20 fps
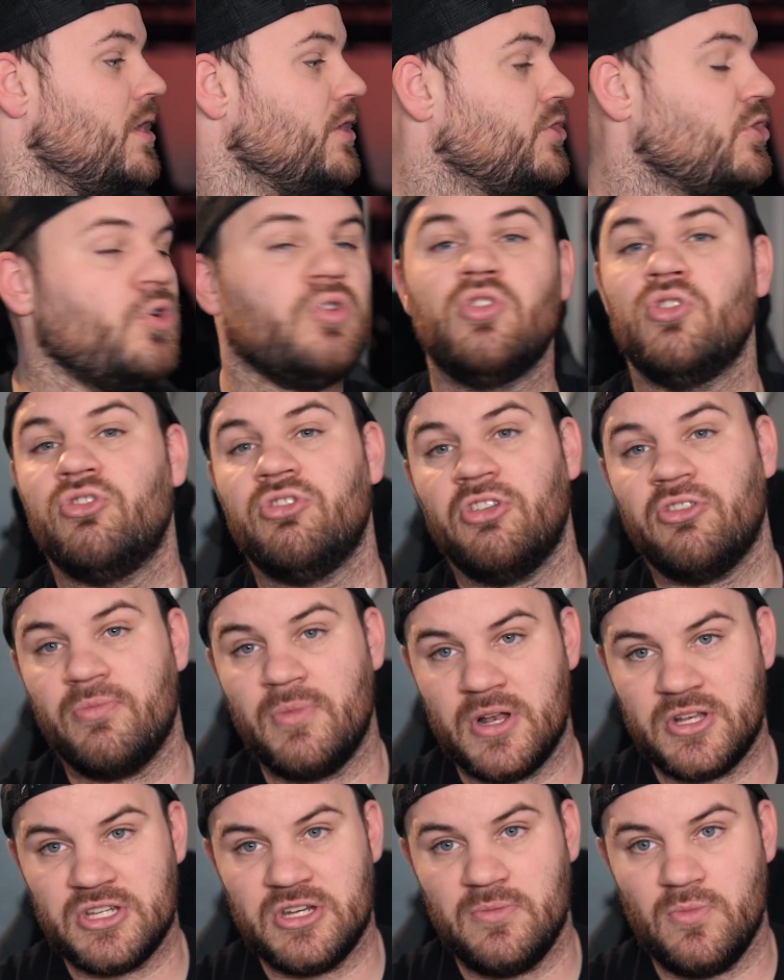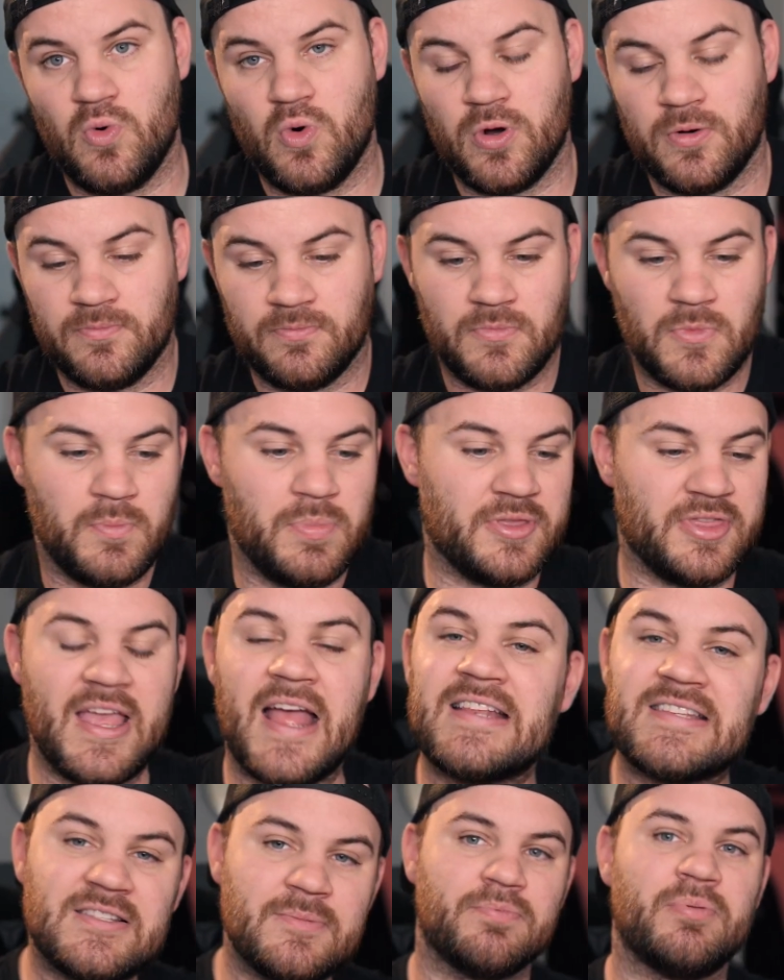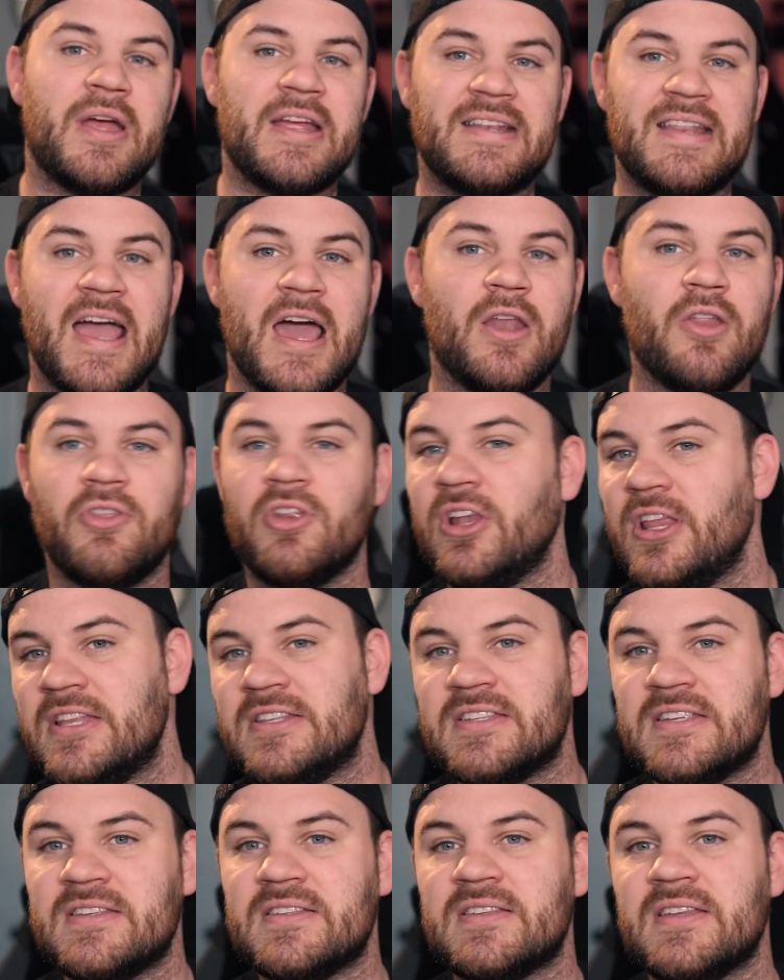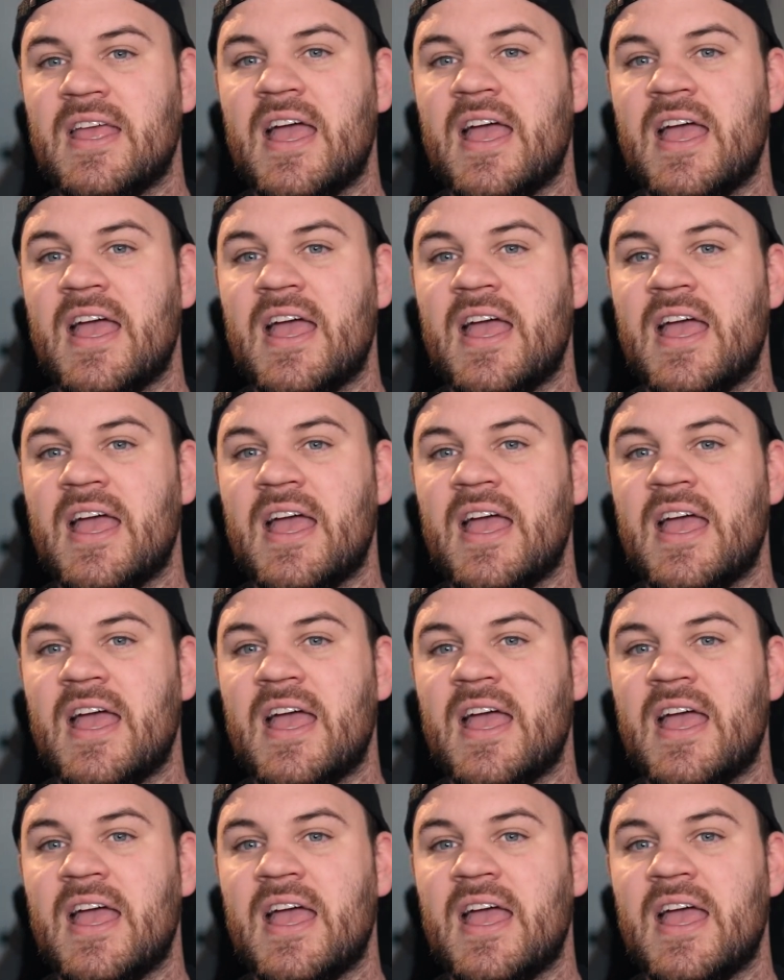don't use it as much anymore. But that's the breakdown of the lenses.